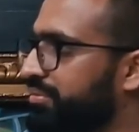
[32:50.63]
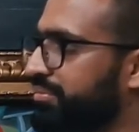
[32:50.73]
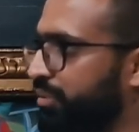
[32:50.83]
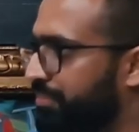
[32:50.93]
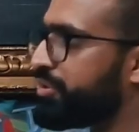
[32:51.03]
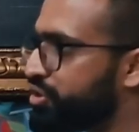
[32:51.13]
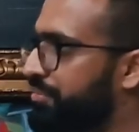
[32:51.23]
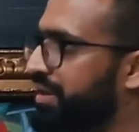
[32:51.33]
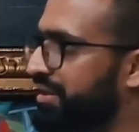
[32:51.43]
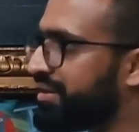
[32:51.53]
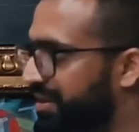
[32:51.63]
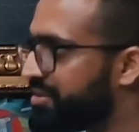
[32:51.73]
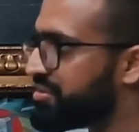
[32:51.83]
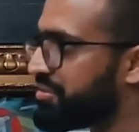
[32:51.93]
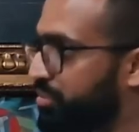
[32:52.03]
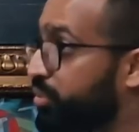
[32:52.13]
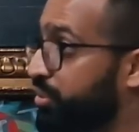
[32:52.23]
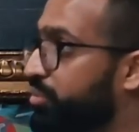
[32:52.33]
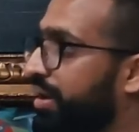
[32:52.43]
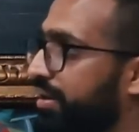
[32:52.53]
Mohamad Chaaban is who
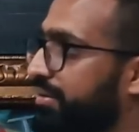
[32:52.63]
you are.